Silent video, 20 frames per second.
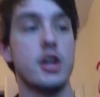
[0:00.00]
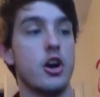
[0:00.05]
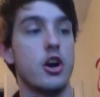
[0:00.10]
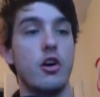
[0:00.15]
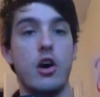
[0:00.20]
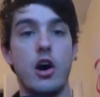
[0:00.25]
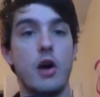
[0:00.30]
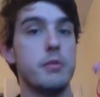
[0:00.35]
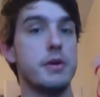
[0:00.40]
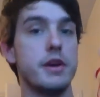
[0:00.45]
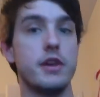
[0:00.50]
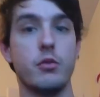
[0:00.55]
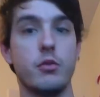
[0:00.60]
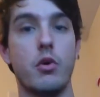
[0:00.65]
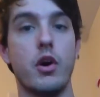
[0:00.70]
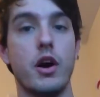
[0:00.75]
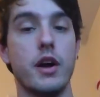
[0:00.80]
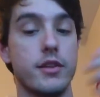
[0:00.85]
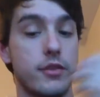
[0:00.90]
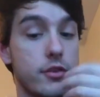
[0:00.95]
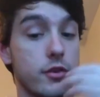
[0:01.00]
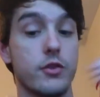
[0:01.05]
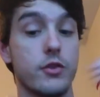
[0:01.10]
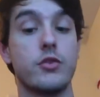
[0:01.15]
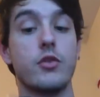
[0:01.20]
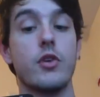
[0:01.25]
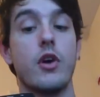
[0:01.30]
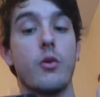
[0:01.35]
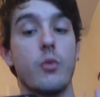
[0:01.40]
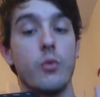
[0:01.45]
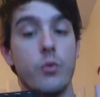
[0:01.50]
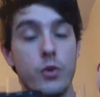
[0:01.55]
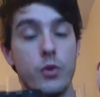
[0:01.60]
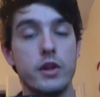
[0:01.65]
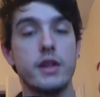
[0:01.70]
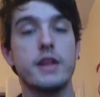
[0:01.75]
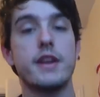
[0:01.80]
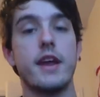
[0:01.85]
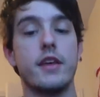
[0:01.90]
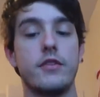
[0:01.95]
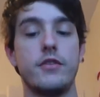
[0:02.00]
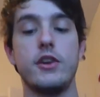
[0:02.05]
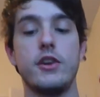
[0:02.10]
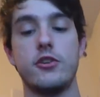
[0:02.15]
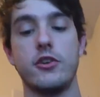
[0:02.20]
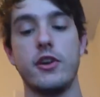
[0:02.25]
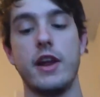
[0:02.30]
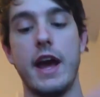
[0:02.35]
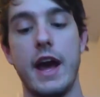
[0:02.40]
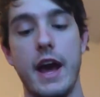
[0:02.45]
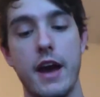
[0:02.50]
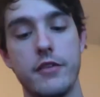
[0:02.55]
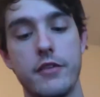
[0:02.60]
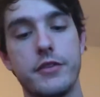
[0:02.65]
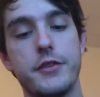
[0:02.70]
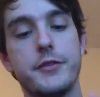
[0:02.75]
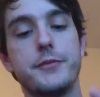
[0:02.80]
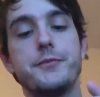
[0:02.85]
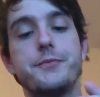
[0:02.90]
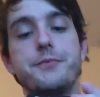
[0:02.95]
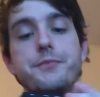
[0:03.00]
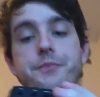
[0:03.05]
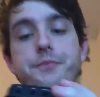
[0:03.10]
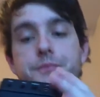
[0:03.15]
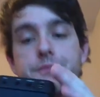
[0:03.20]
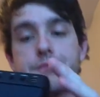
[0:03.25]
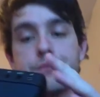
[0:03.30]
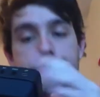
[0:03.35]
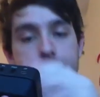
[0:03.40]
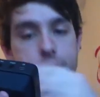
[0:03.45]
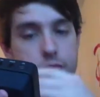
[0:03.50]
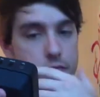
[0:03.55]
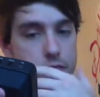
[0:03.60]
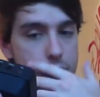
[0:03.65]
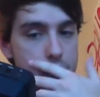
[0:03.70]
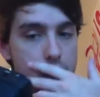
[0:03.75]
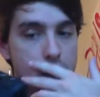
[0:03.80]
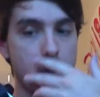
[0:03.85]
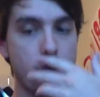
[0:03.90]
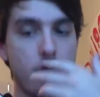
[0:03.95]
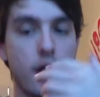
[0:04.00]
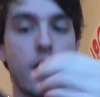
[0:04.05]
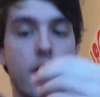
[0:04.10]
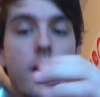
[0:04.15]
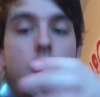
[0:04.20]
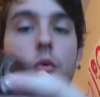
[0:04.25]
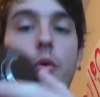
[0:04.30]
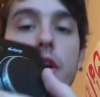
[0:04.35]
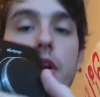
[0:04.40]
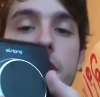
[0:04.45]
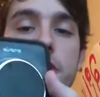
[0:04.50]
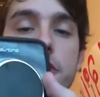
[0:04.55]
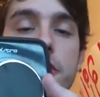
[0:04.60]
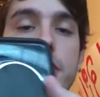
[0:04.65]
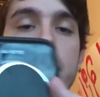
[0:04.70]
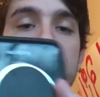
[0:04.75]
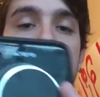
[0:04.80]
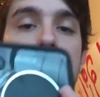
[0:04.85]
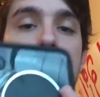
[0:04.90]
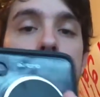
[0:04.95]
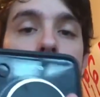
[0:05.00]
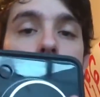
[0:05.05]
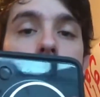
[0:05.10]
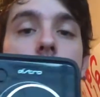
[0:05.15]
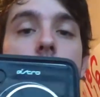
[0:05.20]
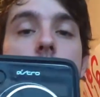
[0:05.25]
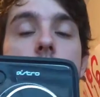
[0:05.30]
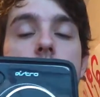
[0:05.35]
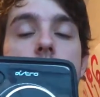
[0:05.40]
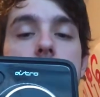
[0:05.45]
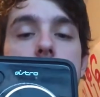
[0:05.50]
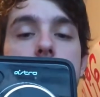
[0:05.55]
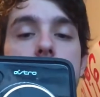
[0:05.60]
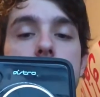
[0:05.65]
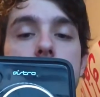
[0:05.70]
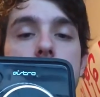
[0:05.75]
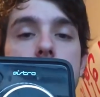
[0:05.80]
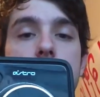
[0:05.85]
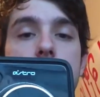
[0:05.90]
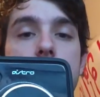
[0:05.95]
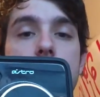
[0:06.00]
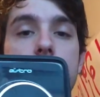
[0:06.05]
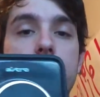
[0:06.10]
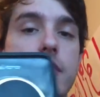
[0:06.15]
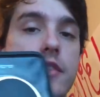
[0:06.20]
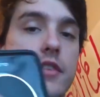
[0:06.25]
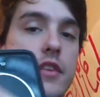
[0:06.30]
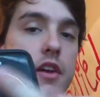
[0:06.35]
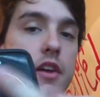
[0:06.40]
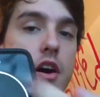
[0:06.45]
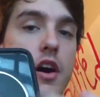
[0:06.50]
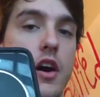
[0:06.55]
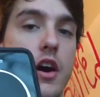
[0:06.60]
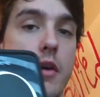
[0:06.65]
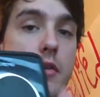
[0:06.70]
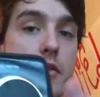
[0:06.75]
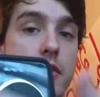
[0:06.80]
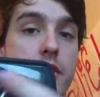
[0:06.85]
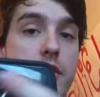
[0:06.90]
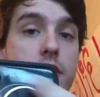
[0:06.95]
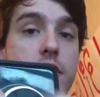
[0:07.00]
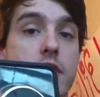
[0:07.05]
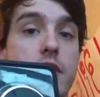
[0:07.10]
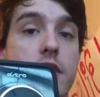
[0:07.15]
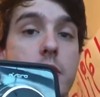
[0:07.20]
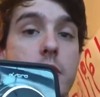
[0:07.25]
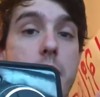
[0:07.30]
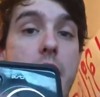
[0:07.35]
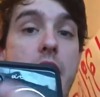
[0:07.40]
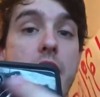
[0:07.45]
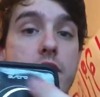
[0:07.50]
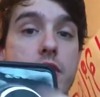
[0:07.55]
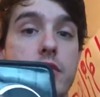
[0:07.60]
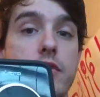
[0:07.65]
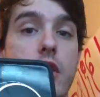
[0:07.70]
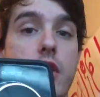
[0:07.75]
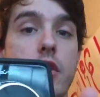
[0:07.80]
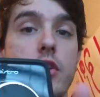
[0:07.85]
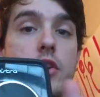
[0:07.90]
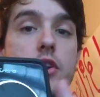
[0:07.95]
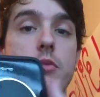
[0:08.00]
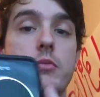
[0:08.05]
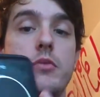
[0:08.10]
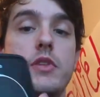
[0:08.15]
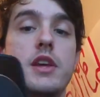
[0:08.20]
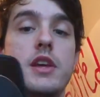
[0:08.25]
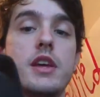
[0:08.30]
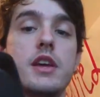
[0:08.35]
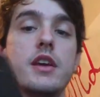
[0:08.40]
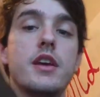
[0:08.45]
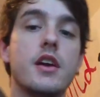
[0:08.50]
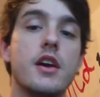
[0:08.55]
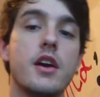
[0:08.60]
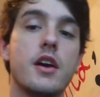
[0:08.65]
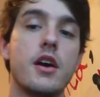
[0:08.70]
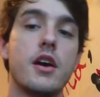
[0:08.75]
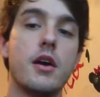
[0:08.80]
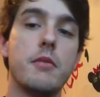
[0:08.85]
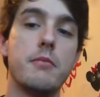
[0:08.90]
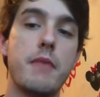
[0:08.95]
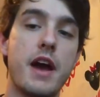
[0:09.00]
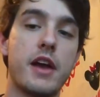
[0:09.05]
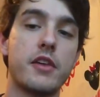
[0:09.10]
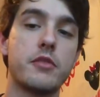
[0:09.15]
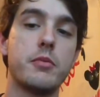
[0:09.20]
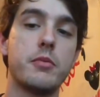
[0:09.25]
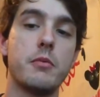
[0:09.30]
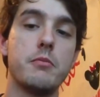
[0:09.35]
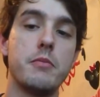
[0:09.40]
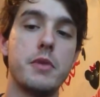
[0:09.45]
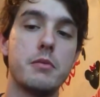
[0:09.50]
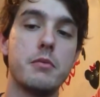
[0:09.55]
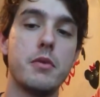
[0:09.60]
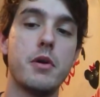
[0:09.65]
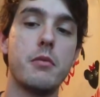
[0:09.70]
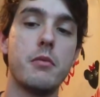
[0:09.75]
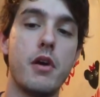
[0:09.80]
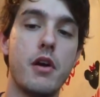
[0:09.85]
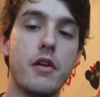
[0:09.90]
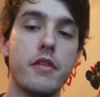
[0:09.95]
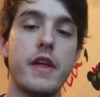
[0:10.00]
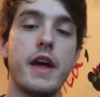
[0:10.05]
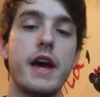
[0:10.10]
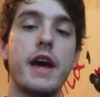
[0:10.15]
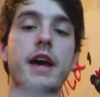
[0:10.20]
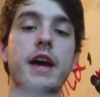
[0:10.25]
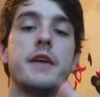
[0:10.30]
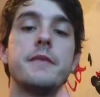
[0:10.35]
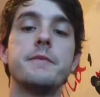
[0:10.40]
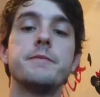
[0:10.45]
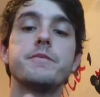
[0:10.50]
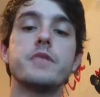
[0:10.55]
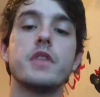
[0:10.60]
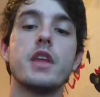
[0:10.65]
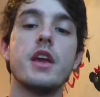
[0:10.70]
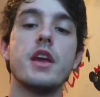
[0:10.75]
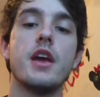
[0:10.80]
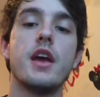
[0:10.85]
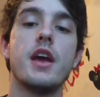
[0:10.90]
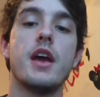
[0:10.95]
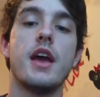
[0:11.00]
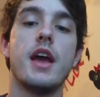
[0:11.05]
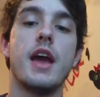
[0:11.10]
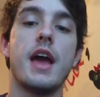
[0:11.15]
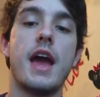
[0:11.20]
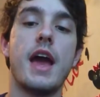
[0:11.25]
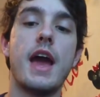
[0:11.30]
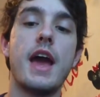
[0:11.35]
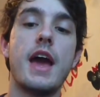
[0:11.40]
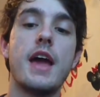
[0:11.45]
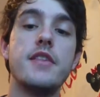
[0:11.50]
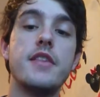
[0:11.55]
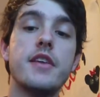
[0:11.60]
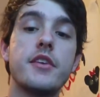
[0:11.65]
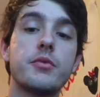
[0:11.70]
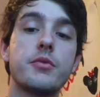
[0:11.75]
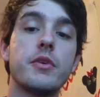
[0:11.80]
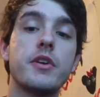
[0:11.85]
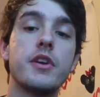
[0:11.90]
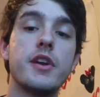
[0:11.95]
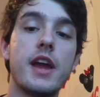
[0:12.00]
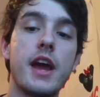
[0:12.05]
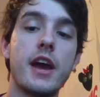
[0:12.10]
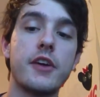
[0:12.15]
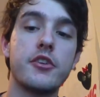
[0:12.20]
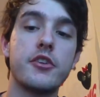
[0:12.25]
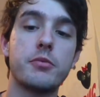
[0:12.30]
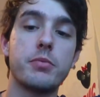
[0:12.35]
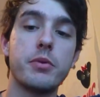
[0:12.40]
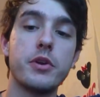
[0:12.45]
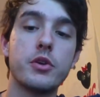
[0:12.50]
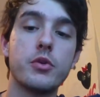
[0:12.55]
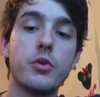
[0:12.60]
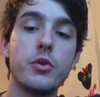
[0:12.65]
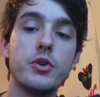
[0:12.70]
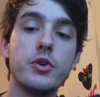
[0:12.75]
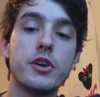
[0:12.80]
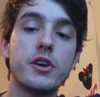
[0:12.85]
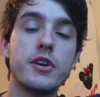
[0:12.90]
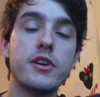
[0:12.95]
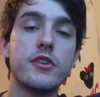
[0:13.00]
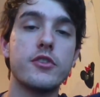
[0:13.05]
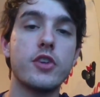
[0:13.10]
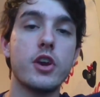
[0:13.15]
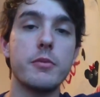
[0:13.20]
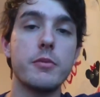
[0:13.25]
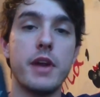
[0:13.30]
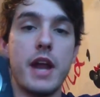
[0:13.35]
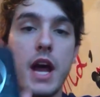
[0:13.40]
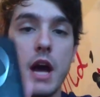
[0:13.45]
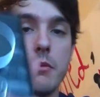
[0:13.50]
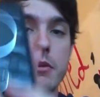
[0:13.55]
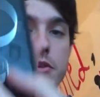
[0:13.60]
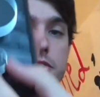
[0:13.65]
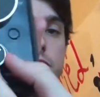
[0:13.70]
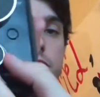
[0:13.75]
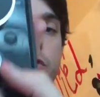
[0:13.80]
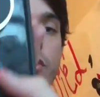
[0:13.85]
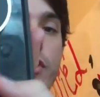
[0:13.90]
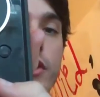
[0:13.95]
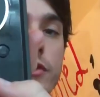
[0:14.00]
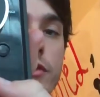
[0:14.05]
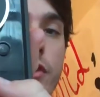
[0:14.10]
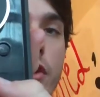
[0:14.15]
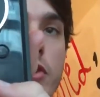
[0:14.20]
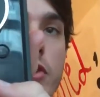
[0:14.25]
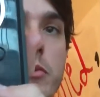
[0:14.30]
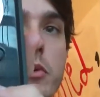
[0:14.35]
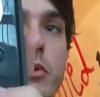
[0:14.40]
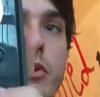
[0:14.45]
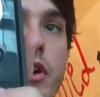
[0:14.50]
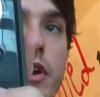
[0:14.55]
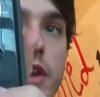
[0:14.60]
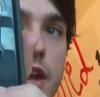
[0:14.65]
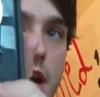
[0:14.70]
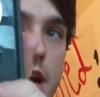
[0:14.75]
It'll all be in one. So it's a really nice feature to have. One extra thing here is this is obviously the master volume, the maximum, minimum, all that. And this one actually is pretty cool. You can determine how much voice volume you want and